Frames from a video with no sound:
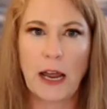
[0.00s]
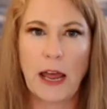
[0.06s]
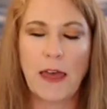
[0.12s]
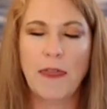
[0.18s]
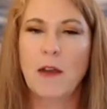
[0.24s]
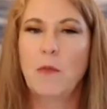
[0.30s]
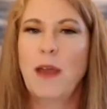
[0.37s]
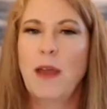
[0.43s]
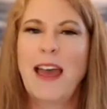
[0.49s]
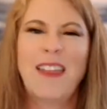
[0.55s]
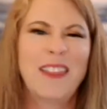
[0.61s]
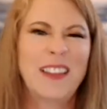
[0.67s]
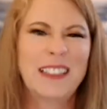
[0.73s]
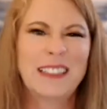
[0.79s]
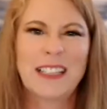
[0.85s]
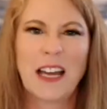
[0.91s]
And then we had
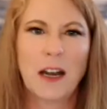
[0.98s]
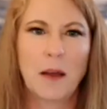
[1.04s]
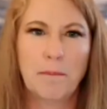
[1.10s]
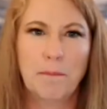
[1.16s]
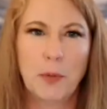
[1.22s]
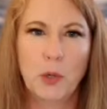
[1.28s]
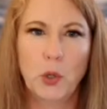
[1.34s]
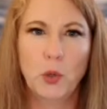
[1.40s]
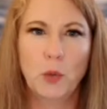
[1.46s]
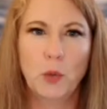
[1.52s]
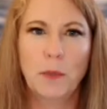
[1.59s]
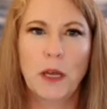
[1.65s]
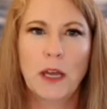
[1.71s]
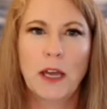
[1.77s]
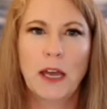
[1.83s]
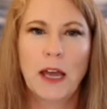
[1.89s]
this kind of boom,
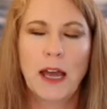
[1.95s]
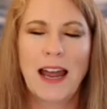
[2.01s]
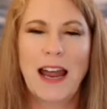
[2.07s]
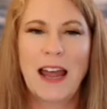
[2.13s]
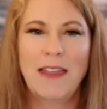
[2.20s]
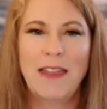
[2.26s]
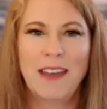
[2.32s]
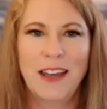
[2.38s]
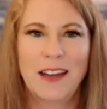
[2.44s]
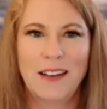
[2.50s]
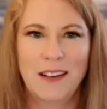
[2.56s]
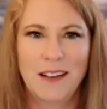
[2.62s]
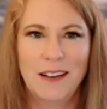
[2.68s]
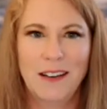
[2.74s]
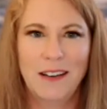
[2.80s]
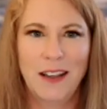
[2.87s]
and then
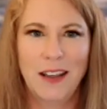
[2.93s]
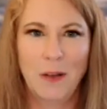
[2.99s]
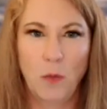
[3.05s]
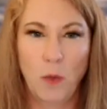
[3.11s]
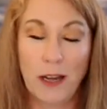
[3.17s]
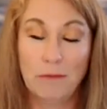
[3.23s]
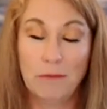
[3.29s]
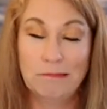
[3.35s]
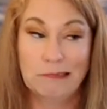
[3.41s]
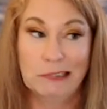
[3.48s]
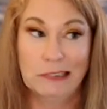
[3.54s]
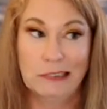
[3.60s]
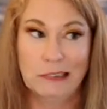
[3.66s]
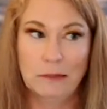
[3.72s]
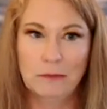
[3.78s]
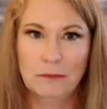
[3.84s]
it went
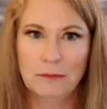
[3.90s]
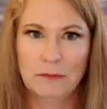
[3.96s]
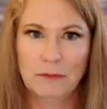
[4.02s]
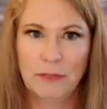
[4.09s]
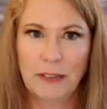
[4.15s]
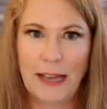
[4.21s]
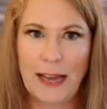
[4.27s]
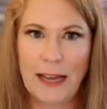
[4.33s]
flat.